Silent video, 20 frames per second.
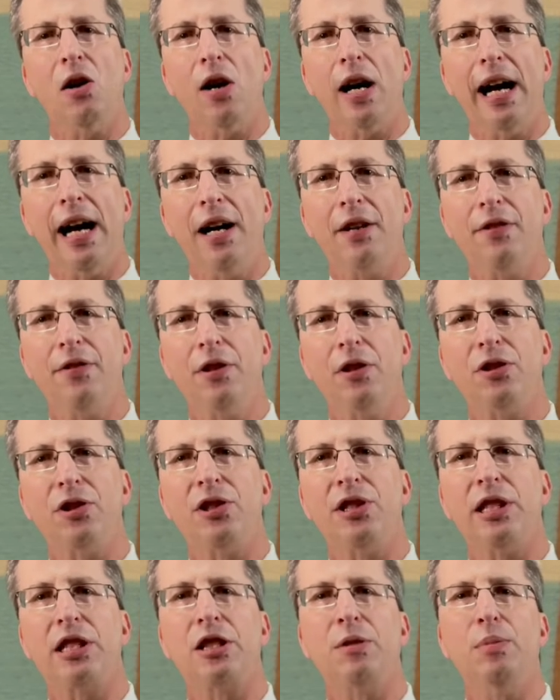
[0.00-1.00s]
out of those
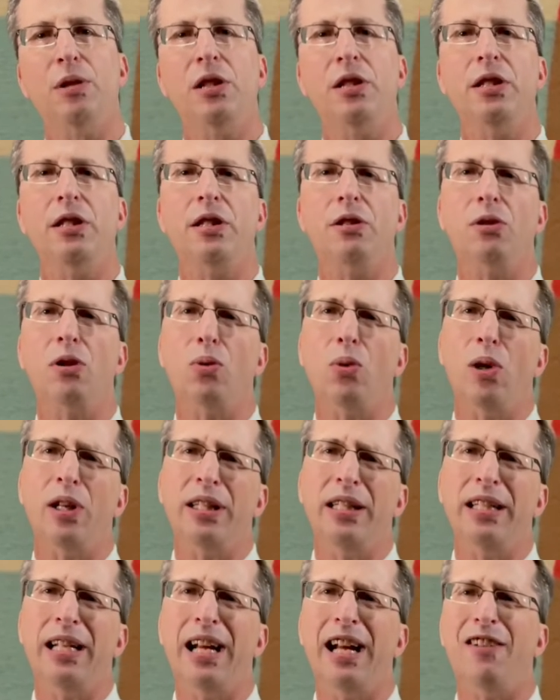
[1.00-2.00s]
6 million, there were
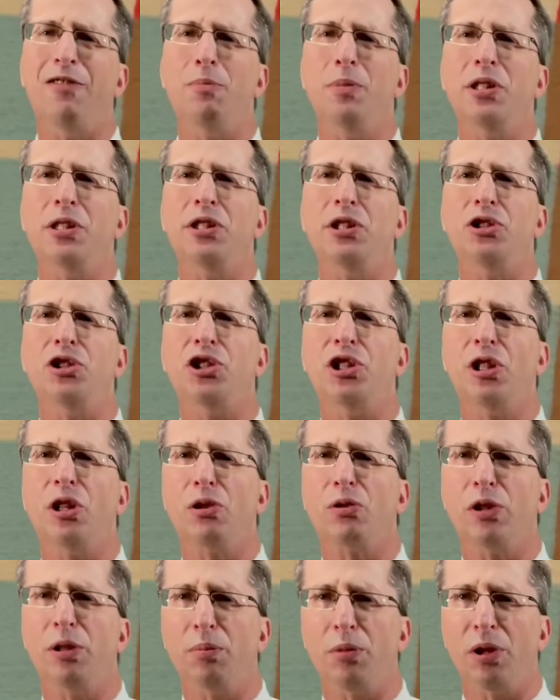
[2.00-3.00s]
1.5 million
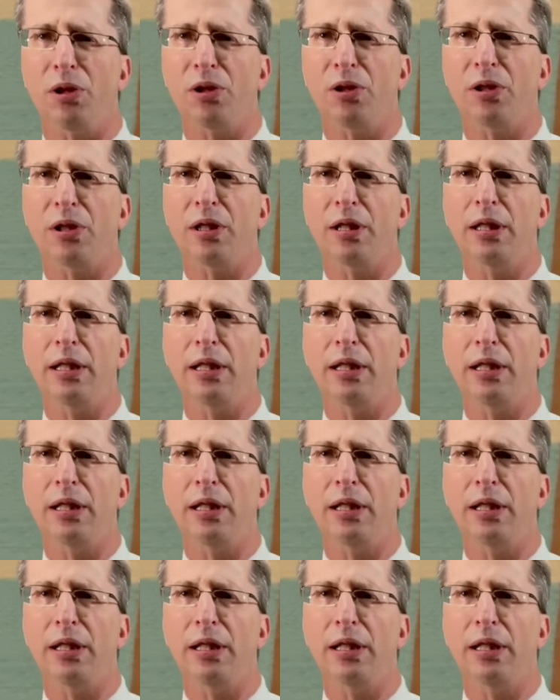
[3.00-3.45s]
children murdered.